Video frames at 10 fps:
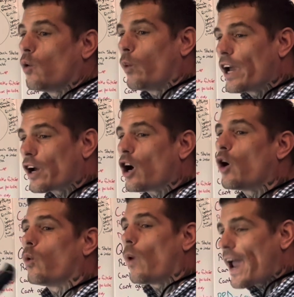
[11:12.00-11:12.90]
We're
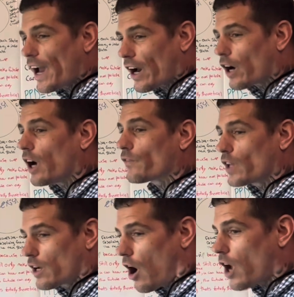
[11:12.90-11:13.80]
aware of
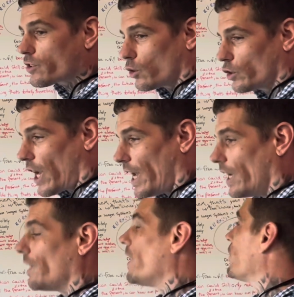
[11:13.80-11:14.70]
the causal chain and